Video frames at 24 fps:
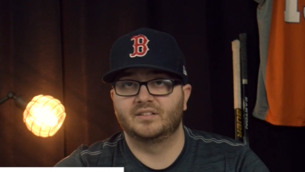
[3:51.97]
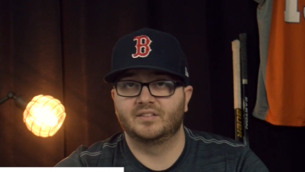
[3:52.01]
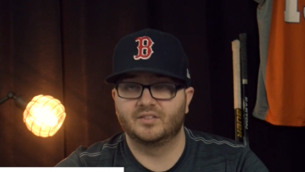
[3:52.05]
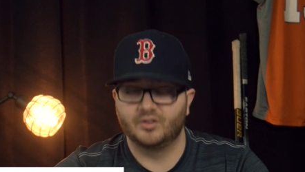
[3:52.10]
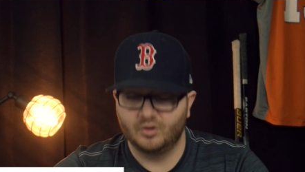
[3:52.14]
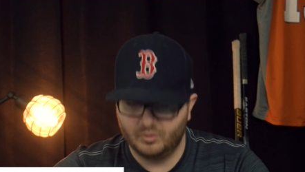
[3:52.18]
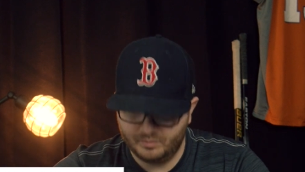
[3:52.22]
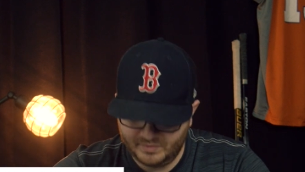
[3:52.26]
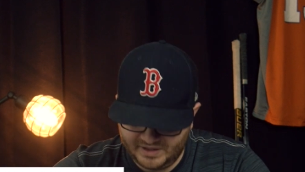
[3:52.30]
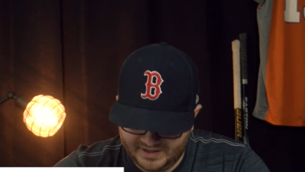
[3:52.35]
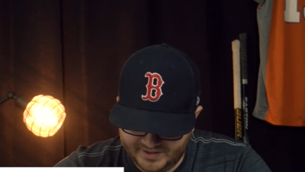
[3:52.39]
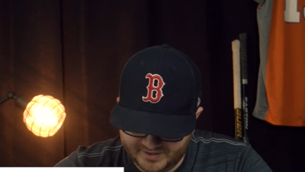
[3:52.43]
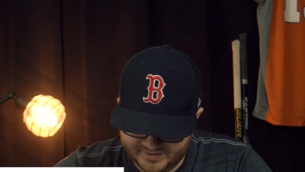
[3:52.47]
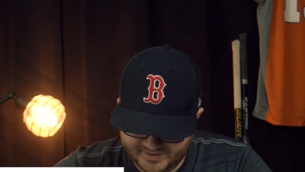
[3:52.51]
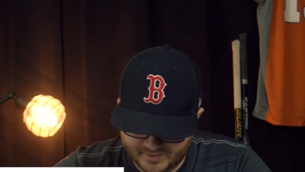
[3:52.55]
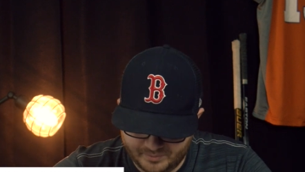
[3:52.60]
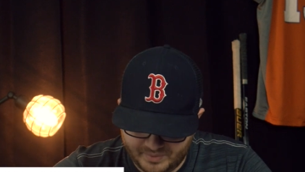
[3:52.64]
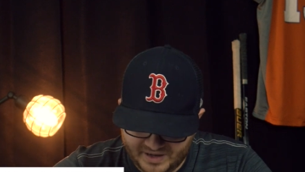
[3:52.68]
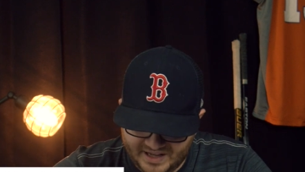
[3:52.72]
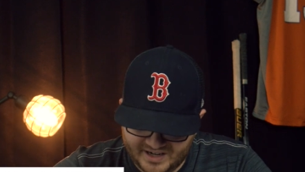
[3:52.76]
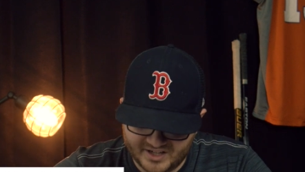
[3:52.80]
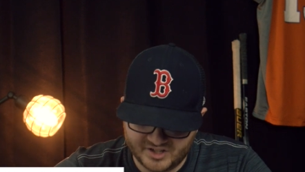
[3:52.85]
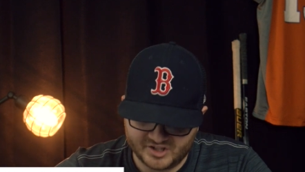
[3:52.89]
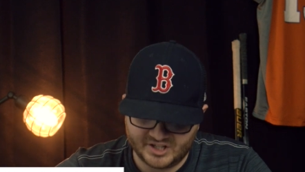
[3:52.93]
So Mika
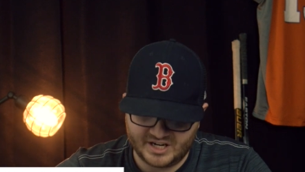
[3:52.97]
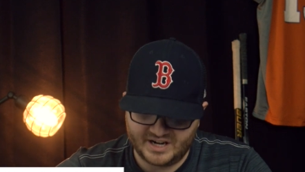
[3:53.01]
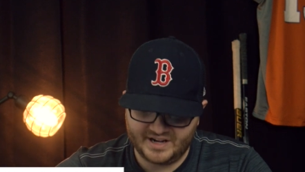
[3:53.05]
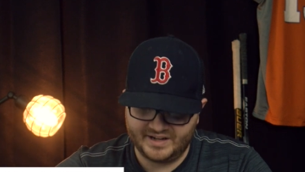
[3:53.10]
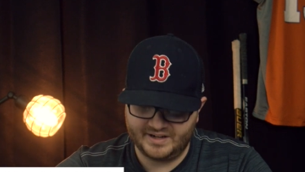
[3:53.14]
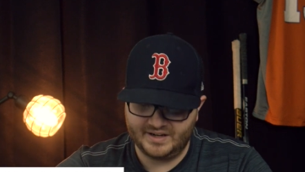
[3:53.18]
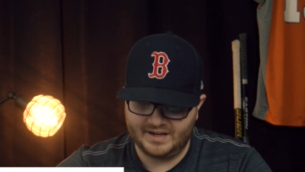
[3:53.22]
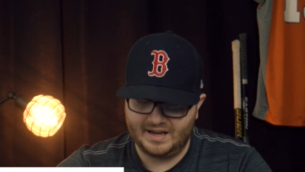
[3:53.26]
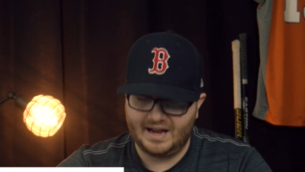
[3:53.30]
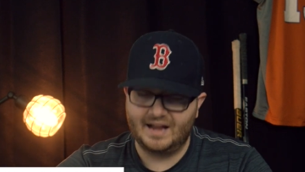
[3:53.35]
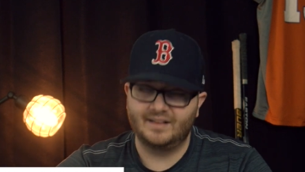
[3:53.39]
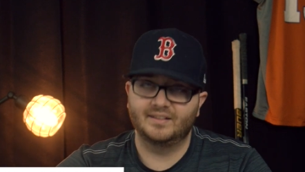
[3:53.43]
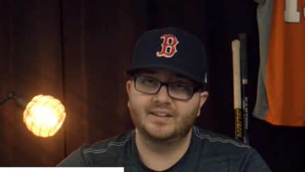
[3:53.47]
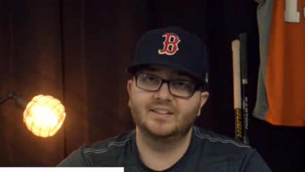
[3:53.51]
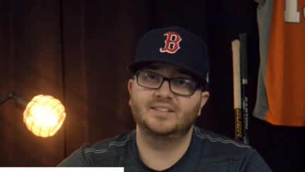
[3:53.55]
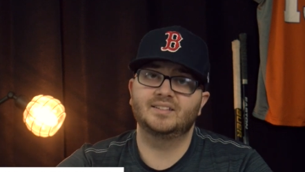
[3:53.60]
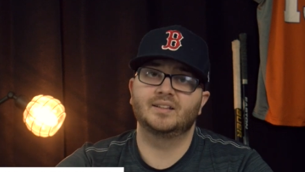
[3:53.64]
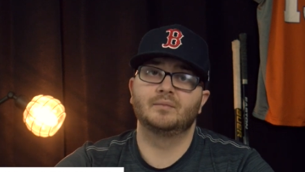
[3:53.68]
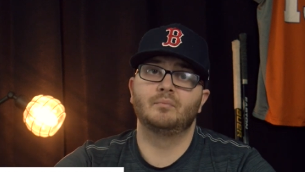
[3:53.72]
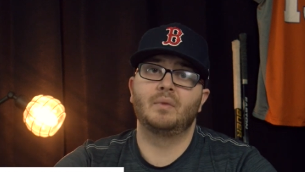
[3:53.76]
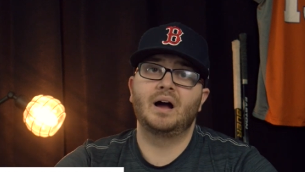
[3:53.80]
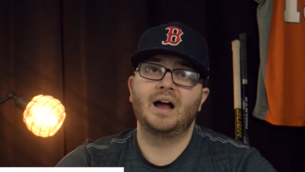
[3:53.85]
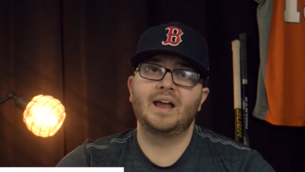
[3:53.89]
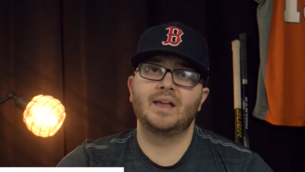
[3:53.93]
Zibanejad, at least
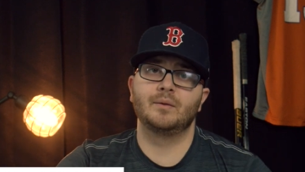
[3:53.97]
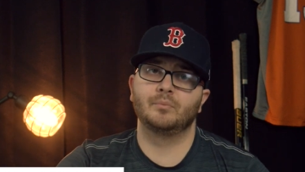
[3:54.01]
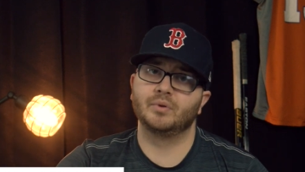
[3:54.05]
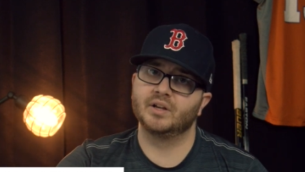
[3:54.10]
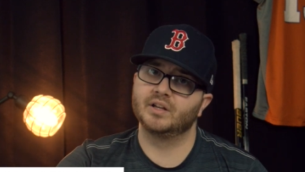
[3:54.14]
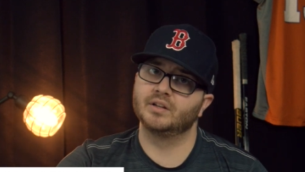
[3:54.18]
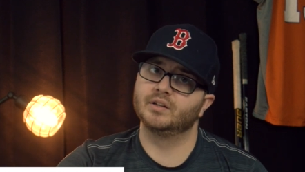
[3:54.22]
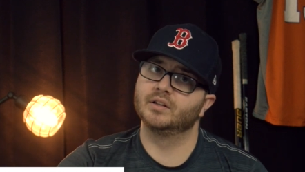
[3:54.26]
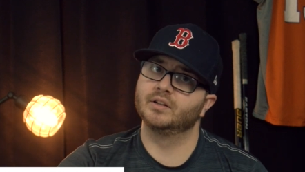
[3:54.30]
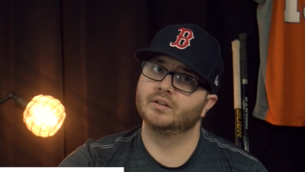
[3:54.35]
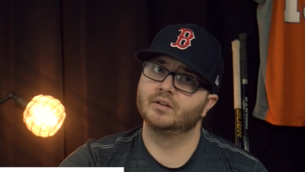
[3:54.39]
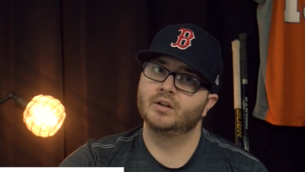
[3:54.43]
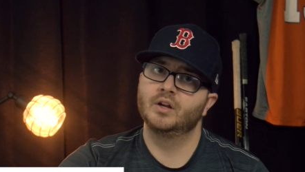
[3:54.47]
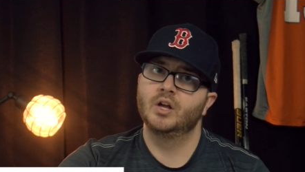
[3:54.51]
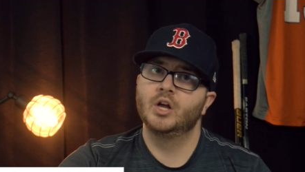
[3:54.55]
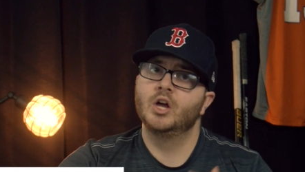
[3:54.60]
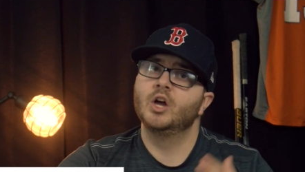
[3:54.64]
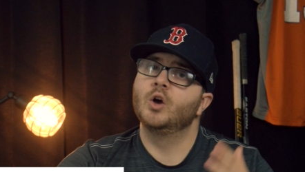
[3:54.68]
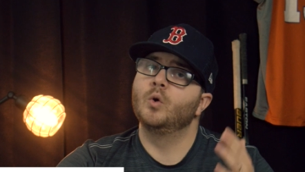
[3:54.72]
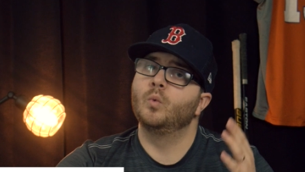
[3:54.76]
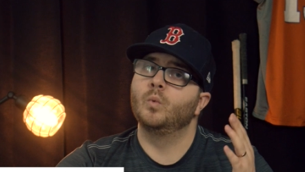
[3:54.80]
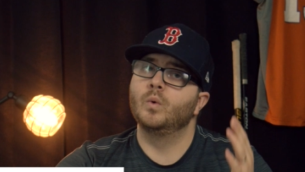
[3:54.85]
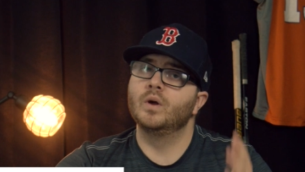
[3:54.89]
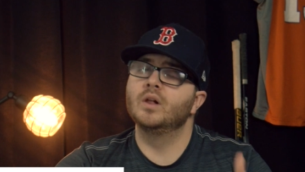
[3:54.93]
in my opinion,
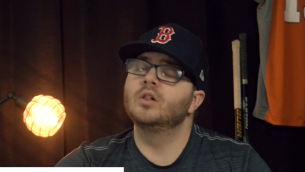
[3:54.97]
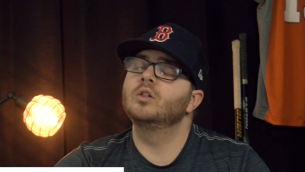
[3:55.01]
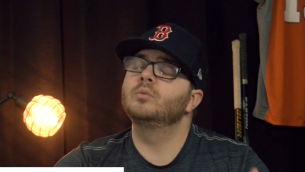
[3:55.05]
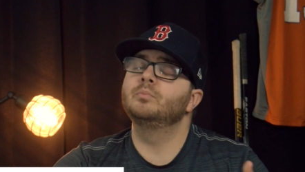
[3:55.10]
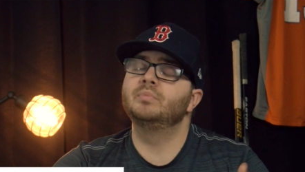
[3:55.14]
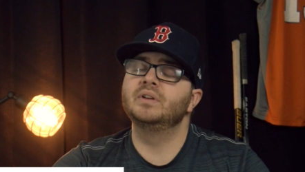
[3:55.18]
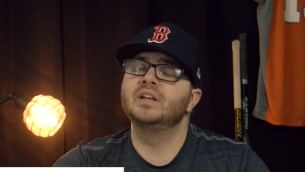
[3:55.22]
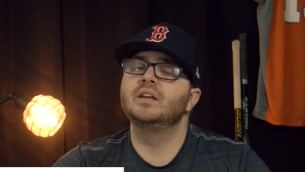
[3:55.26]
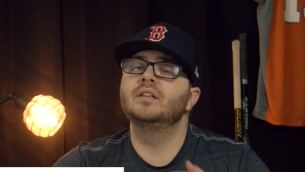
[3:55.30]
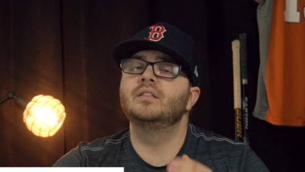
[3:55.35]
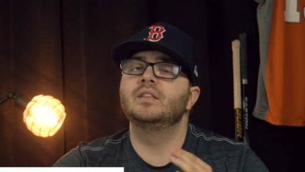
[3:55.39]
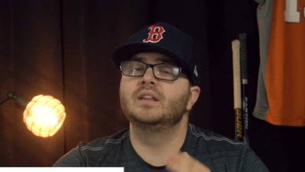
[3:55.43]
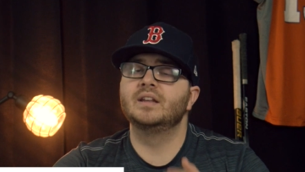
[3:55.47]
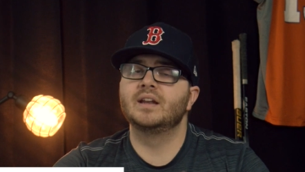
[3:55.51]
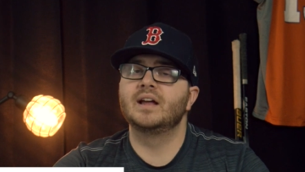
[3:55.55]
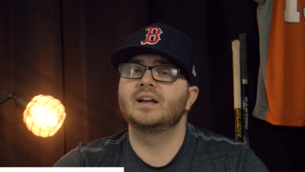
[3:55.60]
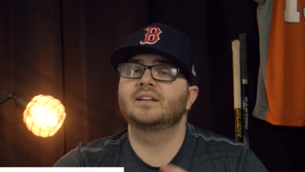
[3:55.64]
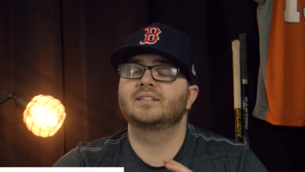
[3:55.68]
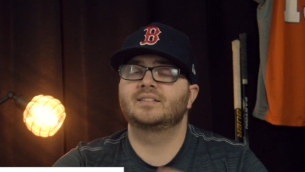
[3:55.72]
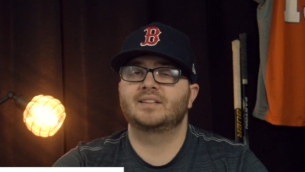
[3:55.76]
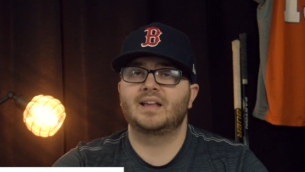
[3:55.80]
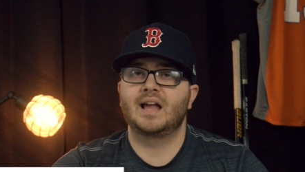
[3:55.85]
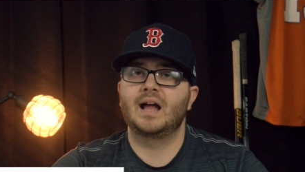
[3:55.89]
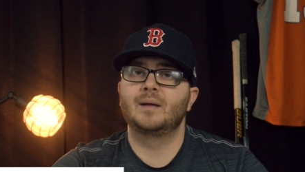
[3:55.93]
will be the
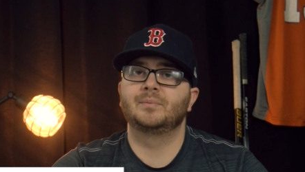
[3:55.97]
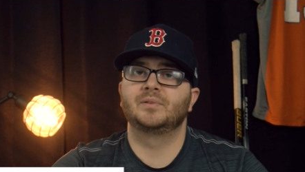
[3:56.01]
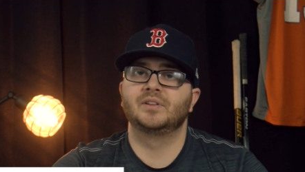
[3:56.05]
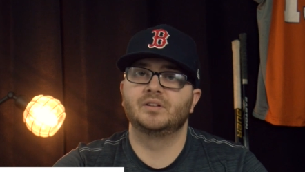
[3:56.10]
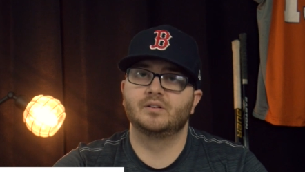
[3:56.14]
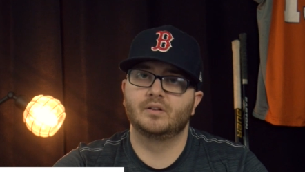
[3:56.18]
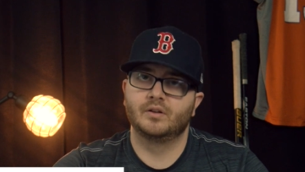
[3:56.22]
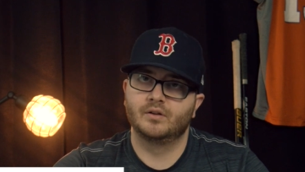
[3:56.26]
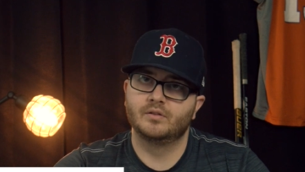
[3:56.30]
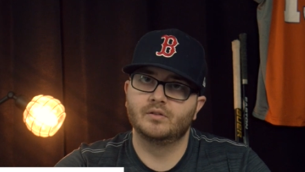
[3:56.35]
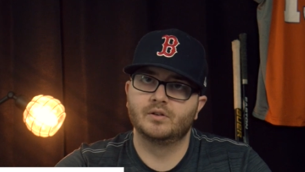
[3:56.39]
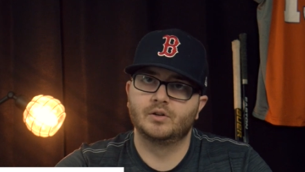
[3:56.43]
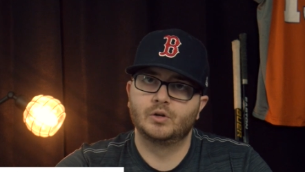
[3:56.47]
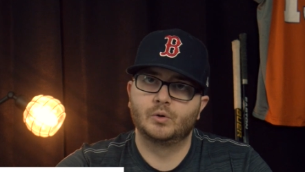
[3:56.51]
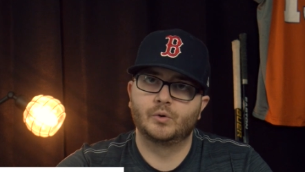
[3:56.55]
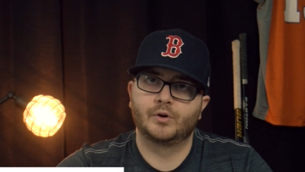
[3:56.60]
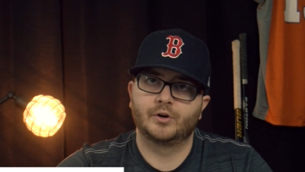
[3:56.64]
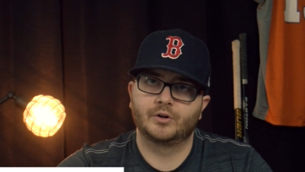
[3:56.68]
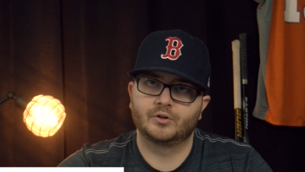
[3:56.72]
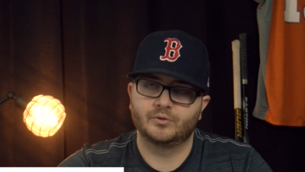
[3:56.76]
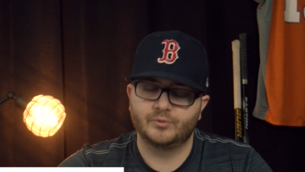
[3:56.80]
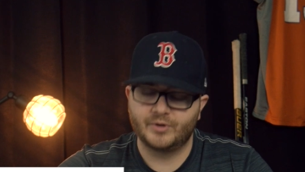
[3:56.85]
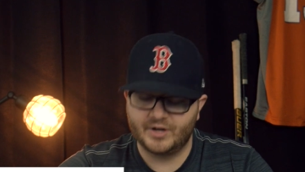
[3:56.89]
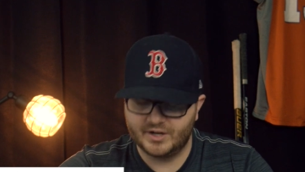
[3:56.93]
next captain of the New
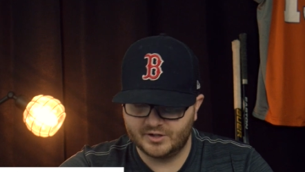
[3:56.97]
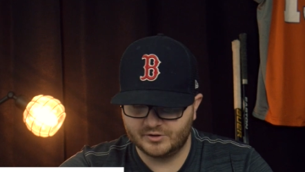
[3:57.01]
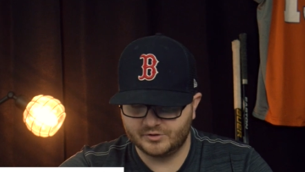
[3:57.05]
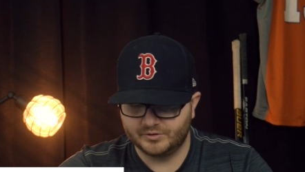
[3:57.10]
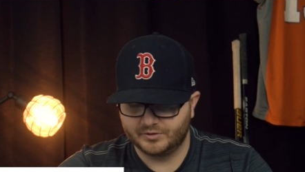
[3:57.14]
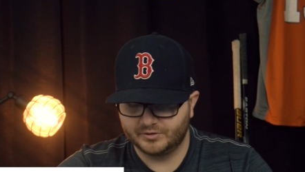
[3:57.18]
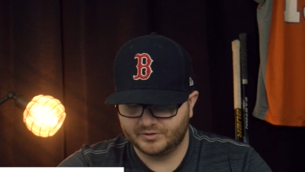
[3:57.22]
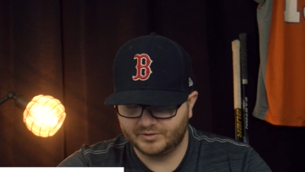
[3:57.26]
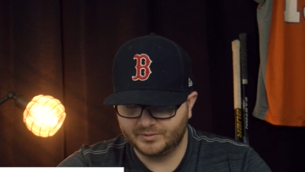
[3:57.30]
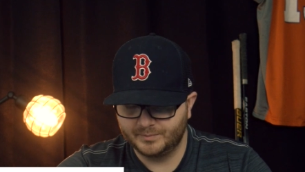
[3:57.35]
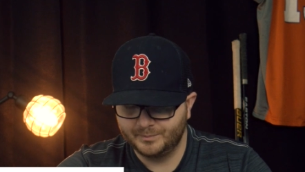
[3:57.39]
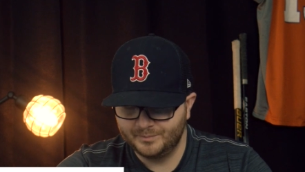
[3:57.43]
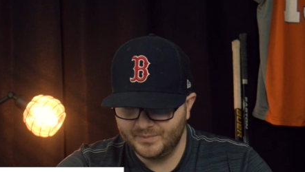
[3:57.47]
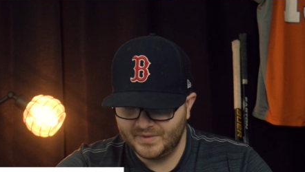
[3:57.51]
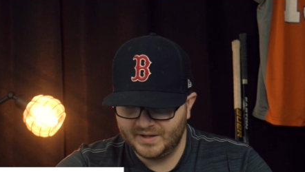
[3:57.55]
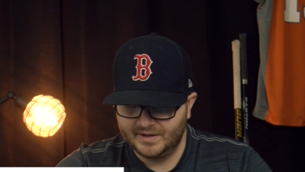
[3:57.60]
York Rangers.